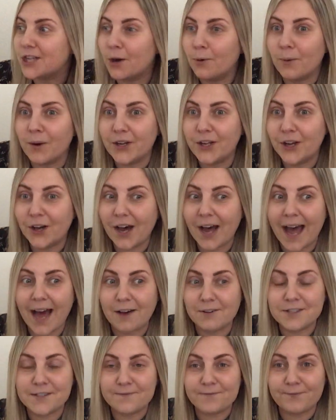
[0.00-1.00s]
don't want your
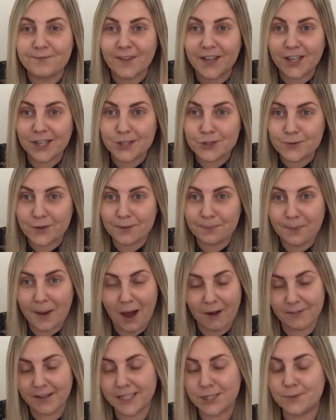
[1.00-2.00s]
house filled with
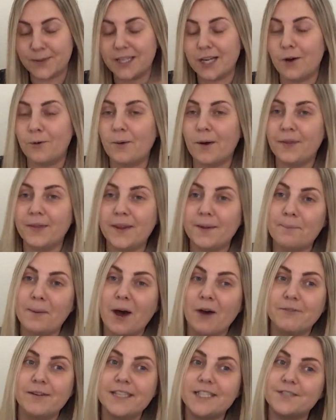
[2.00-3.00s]
porridge. We don't want the
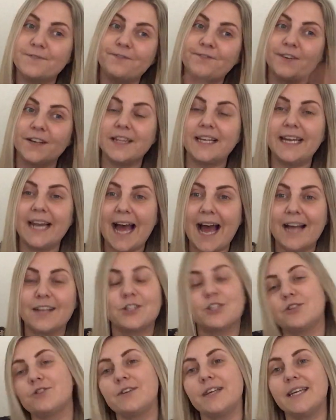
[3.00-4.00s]
porridge filling our
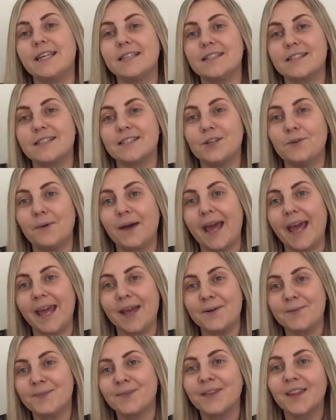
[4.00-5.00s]
streets, do
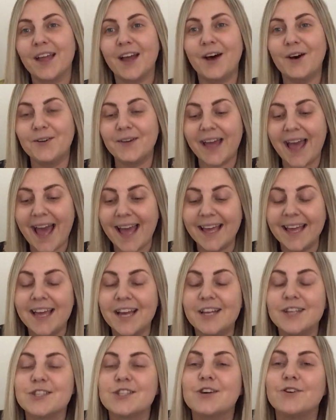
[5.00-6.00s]
we? Okay,
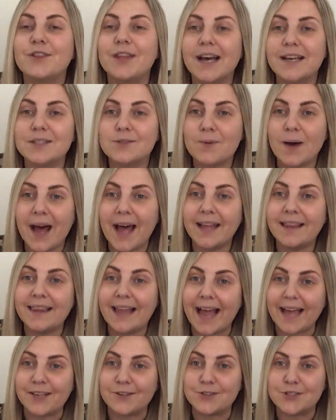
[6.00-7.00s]
so that's what I'd
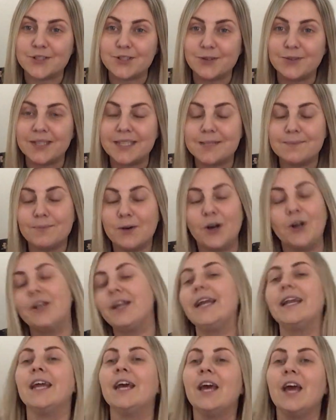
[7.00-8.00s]
like you to do this
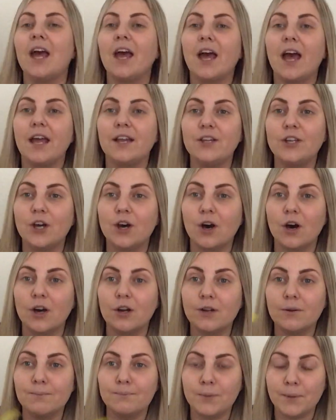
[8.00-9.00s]
morning and your
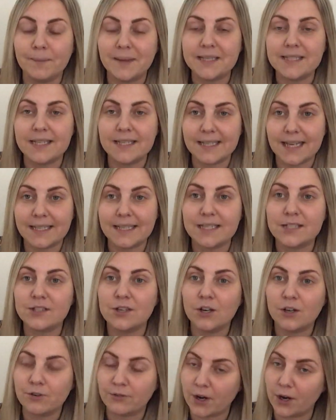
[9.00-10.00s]
mummies and daddies
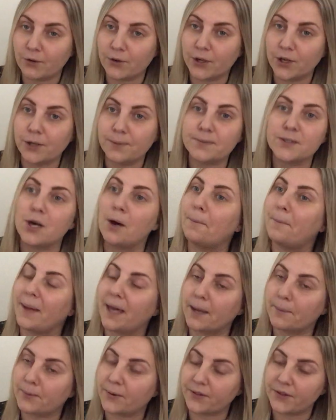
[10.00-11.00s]
all grown ups or
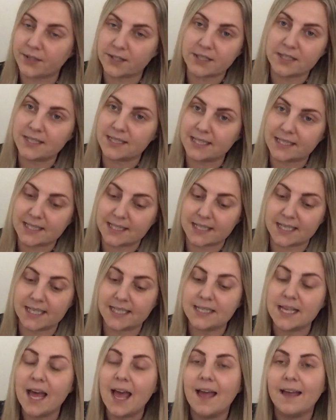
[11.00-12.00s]
bigger brothers and
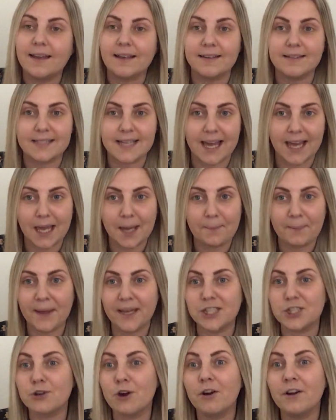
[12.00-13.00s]
sisters can take a
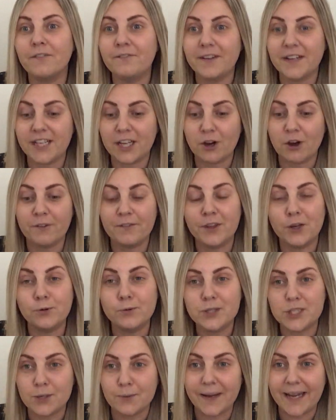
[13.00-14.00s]
picture or a video of you
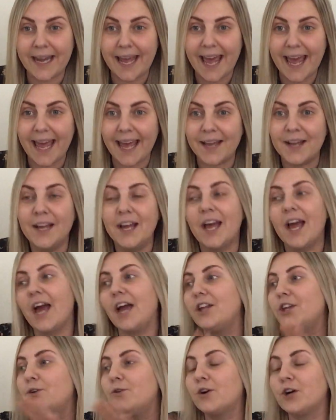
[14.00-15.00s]
doing it
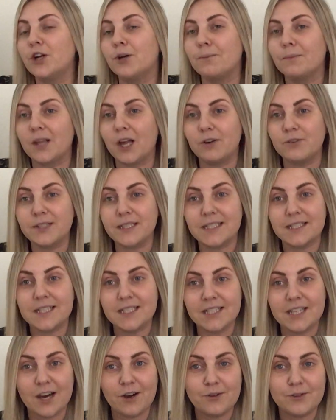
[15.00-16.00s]
and you can upload it to
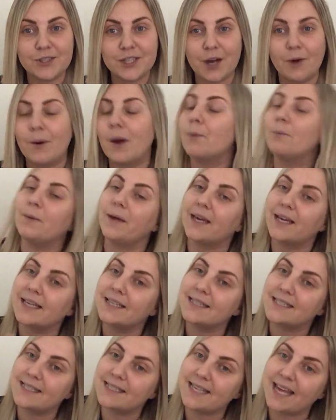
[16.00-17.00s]
Dojo and we
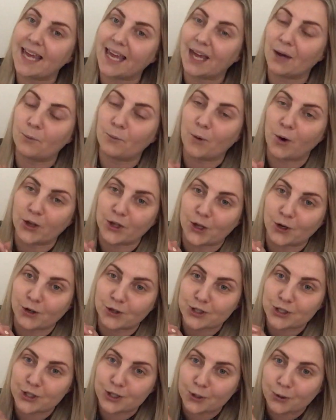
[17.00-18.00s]
can see what your
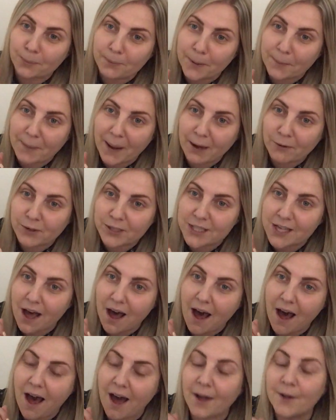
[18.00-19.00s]
superpowers
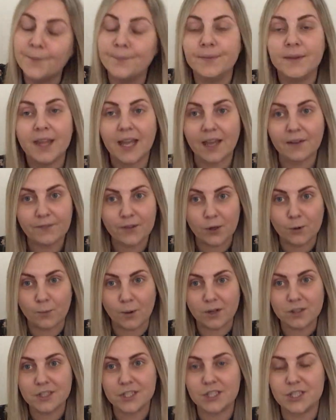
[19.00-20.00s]
are. If you
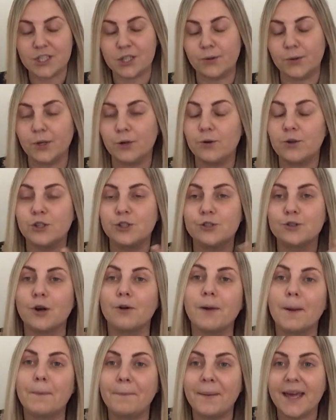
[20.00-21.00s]
wanted to, you could
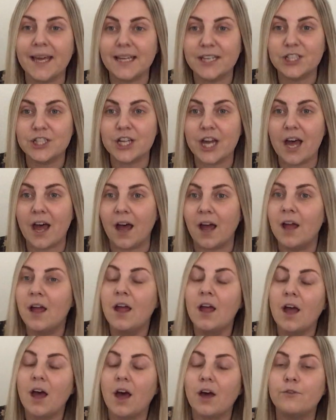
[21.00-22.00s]
draw a picture
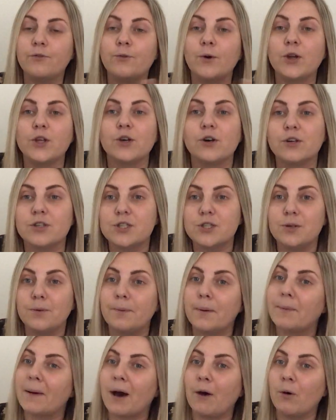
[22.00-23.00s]
of what your
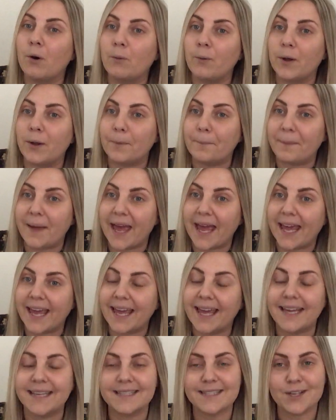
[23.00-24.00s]
superpower will be.
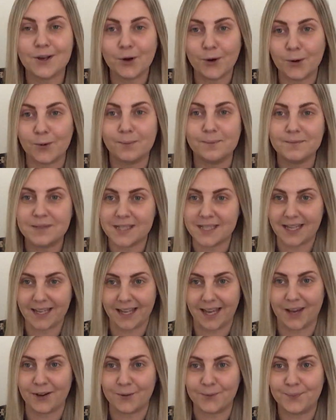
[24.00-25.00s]
It's up to
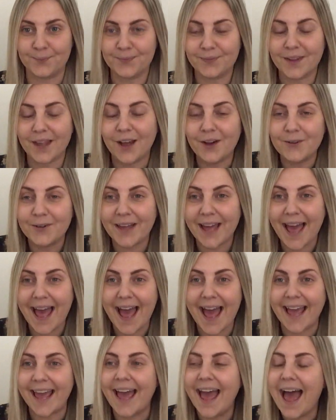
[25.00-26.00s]
you.
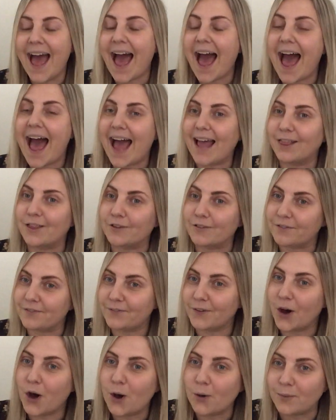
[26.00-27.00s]
Okay, I look
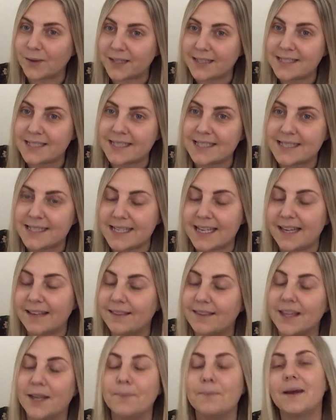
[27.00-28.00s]
forward to
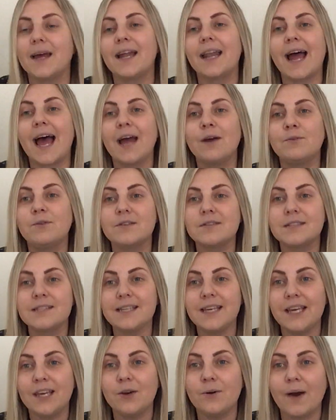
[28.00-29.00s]
seeing them and I will
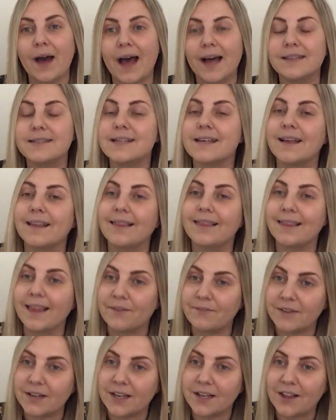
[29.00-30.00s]
see you at
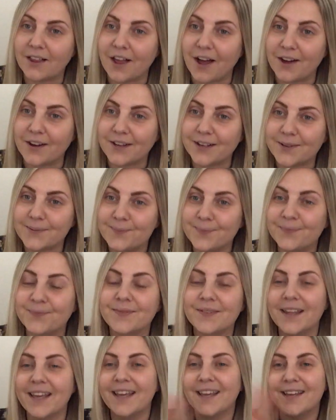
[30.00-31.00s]
11 o'clock.
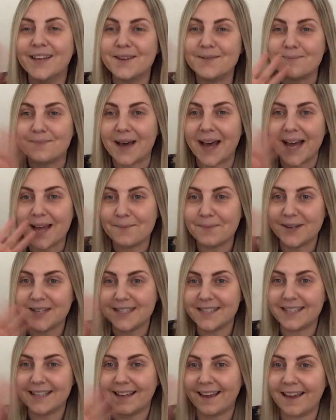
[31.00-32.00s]
Bye
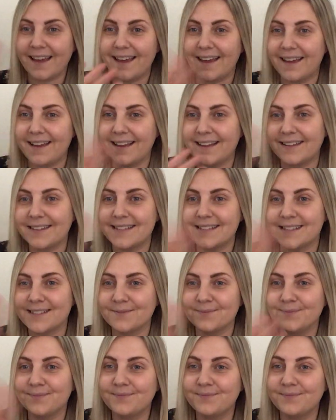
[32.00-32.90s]
boys and girls!